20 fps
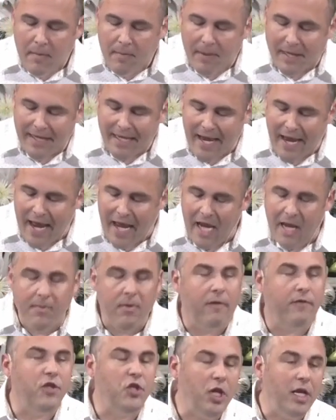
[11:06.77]
But the
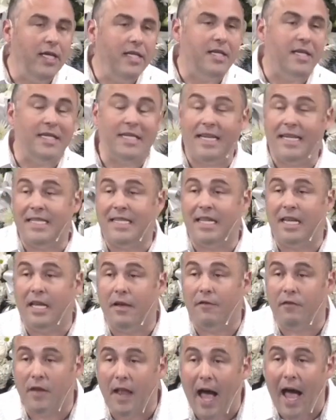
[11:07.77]
aim of Jesus is to
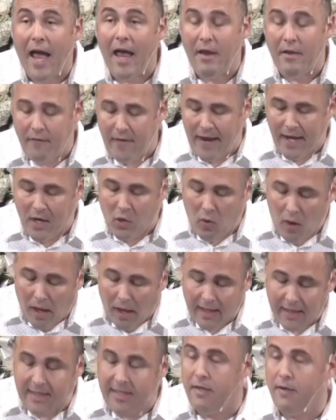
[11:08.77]
give life and
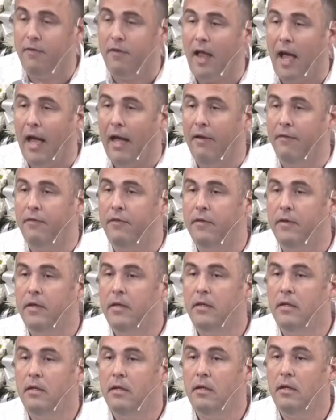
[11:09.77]
quality of life,
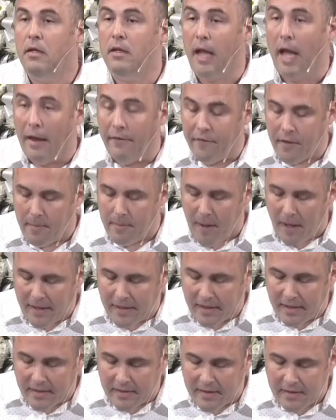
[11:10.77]
life in
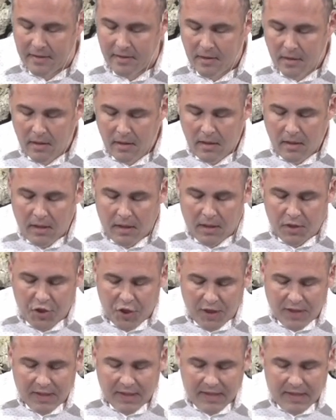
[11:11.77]
abundance.
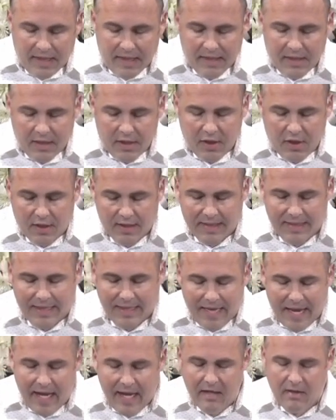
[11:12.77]
Jesus isn't just
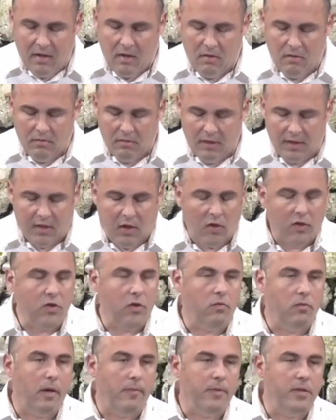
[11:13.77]
the gate, though. He's
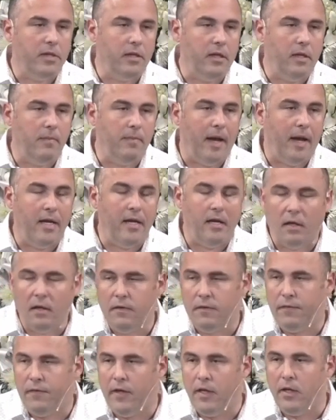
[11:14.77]
also represented by
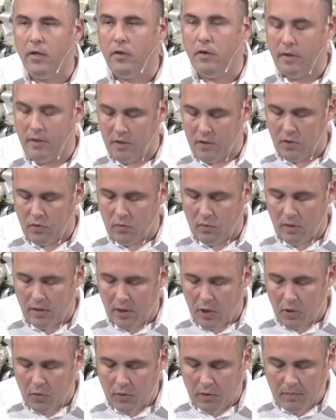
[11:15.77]
another figure in this story.
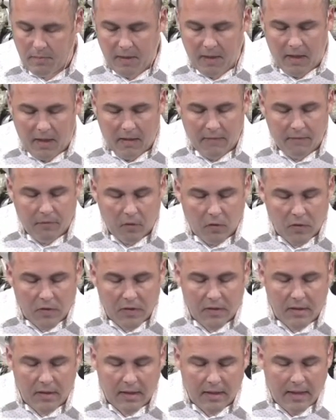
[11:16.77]
Look with me in
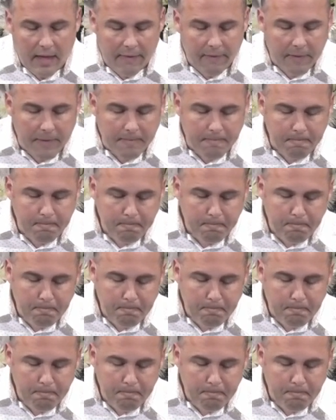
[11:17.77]
verse 11.